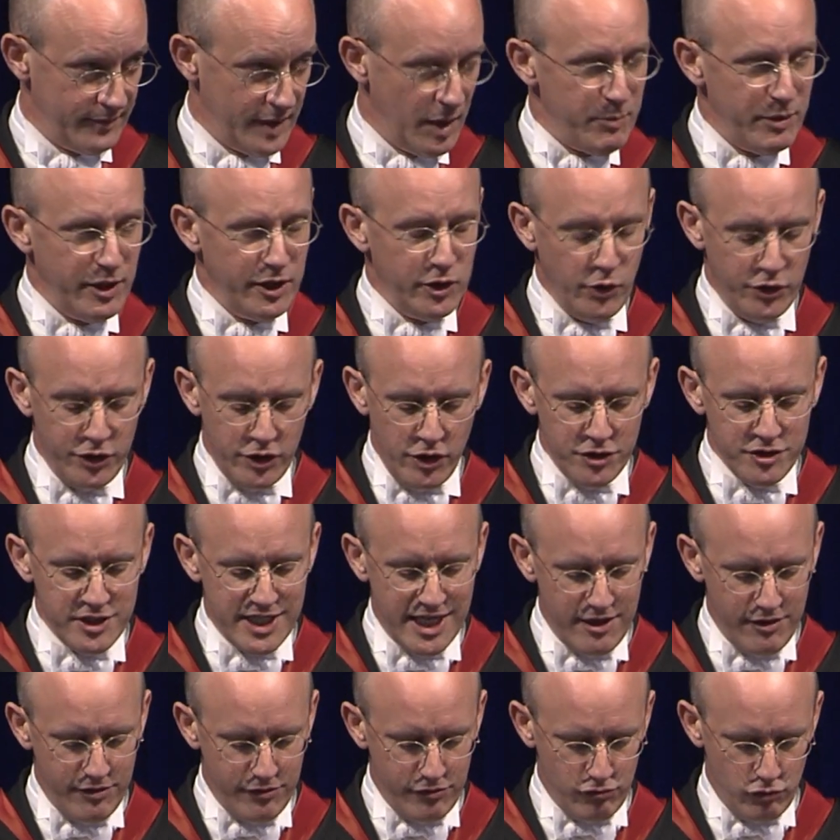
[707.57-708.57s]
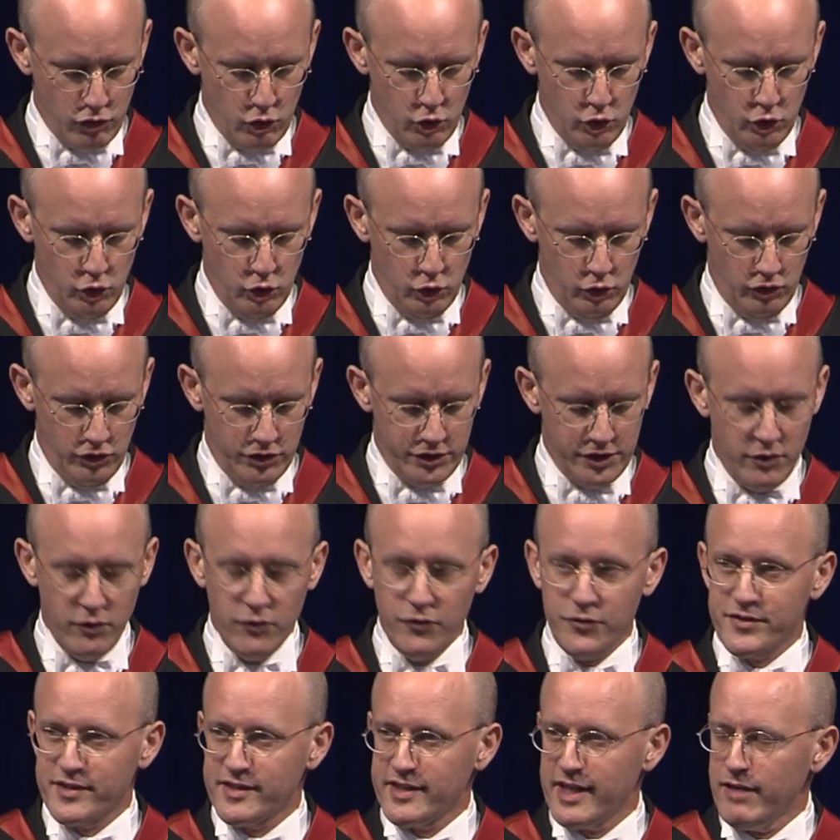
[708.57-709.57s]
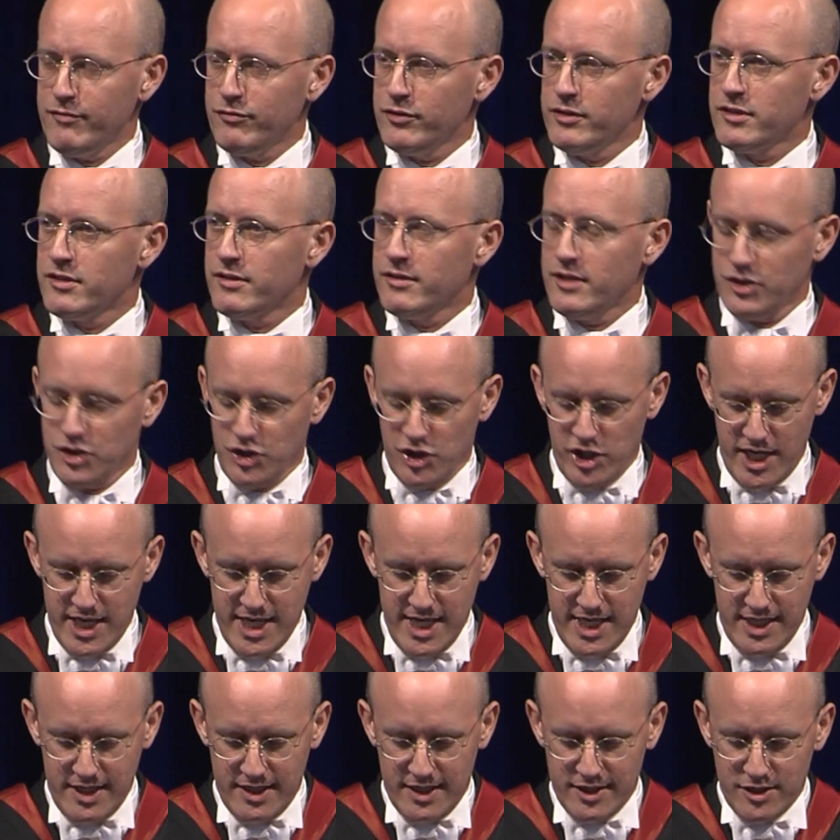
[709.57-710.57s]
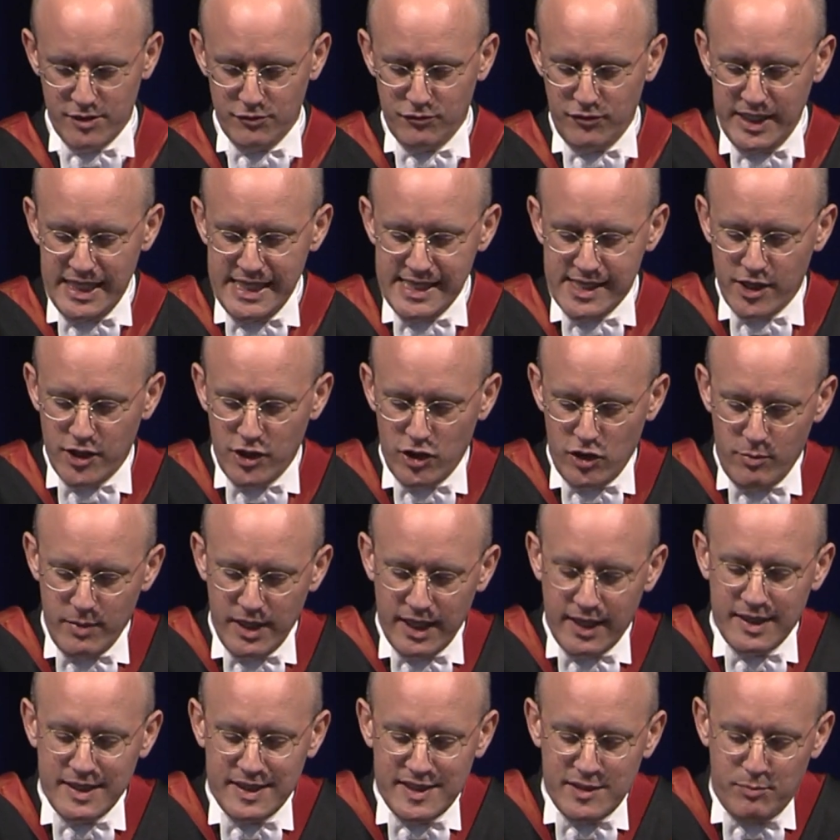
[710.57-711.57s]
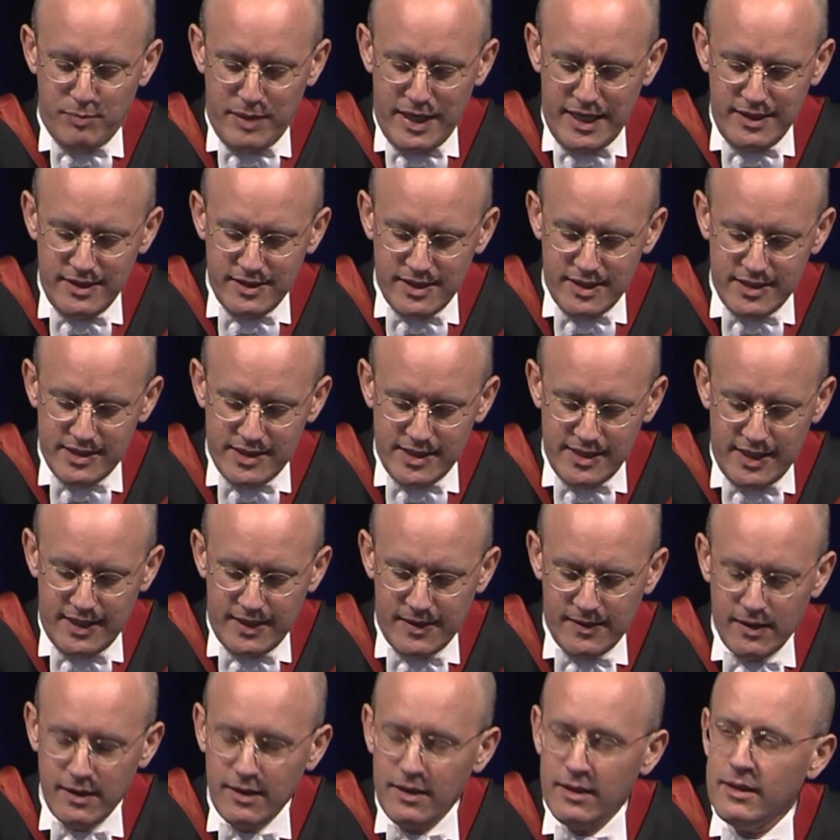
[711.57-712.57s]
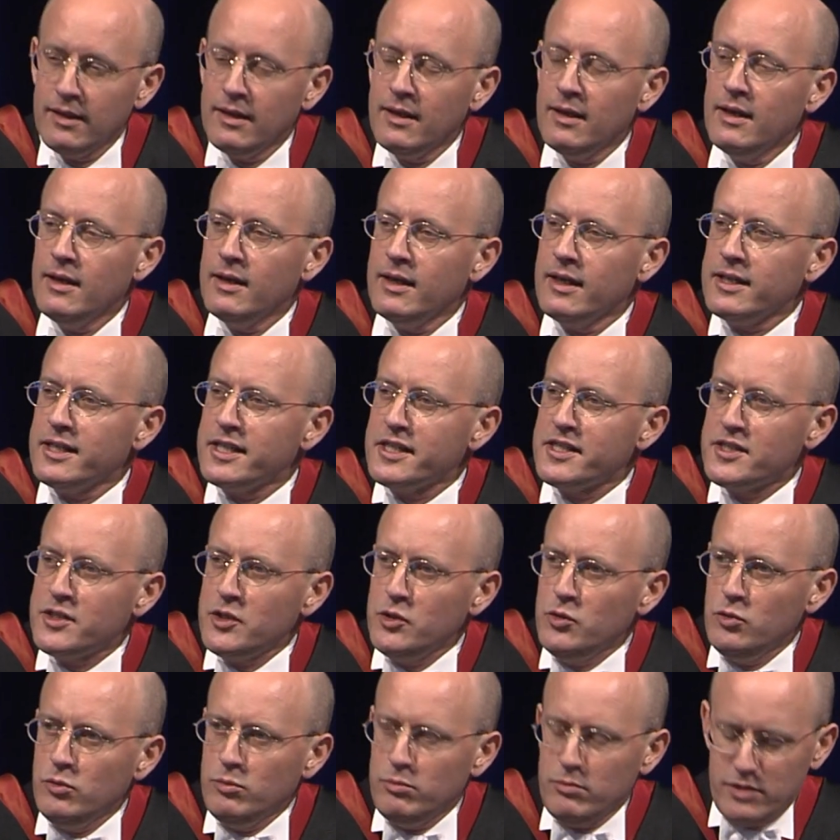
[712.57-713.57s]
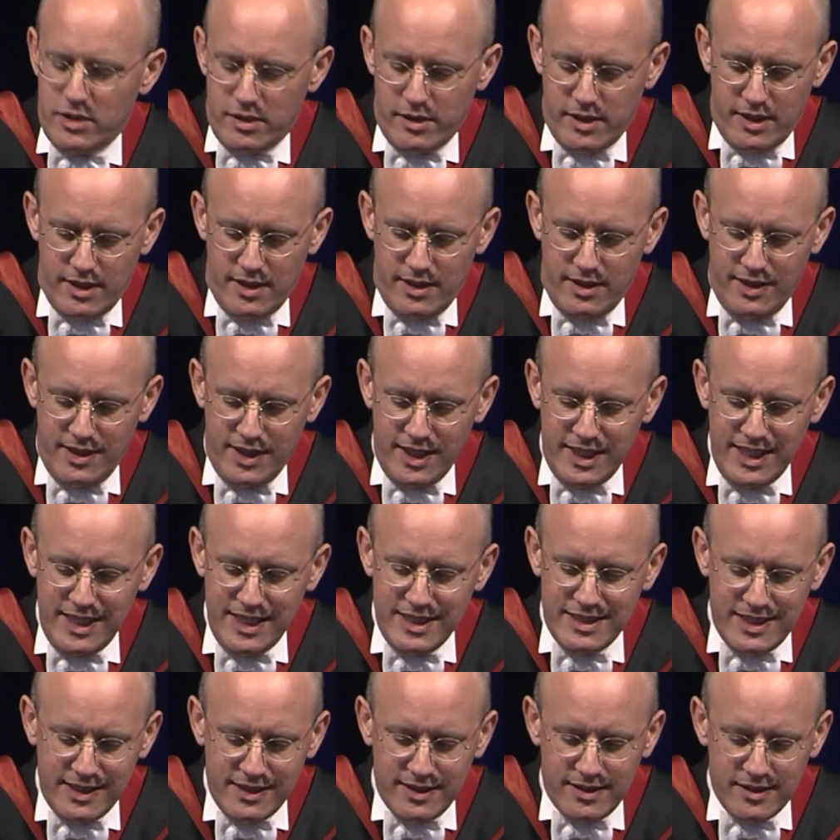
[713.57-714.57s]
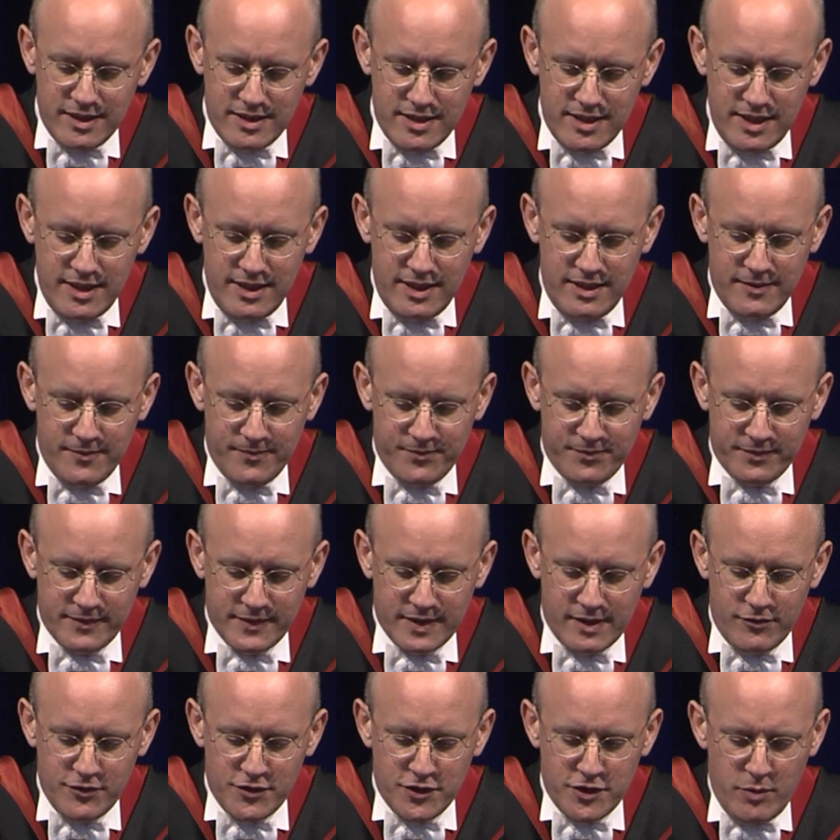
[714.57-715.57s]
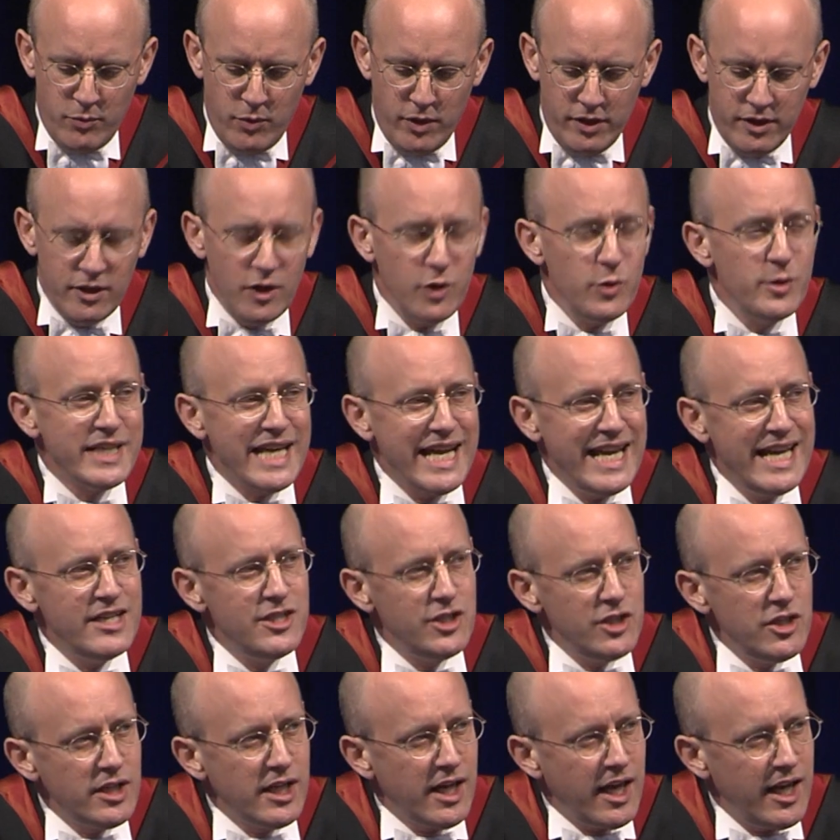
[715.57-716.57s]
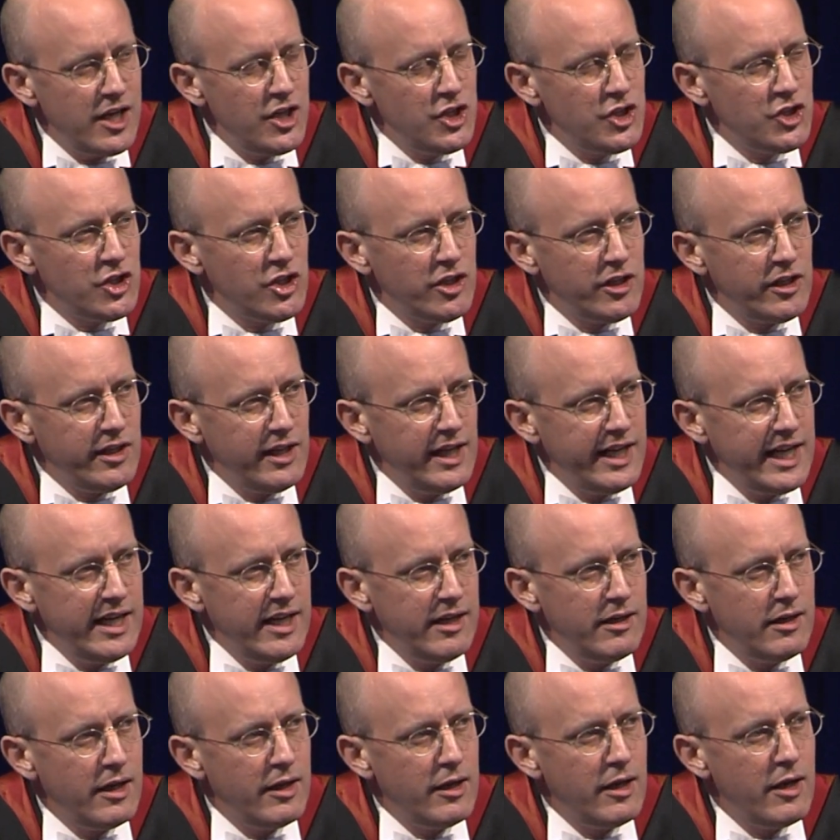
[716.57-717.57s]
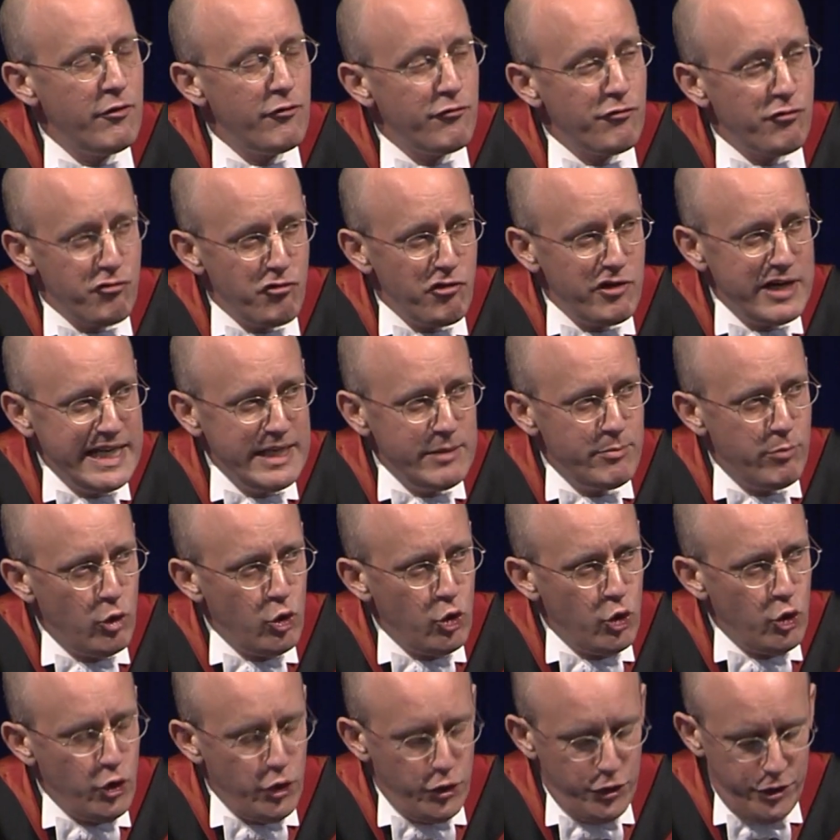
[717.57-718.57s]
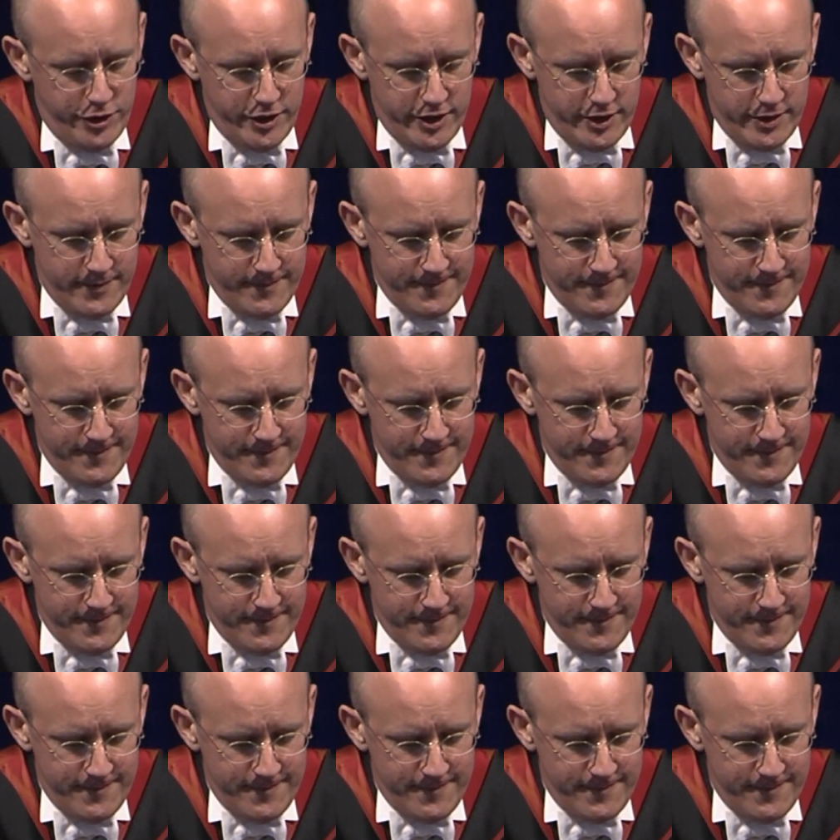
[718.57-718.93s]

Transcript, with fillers: But you're not enthralled. You've severed the chains of economic dependency and assumed the high dignity of someone who's educationally freeborn.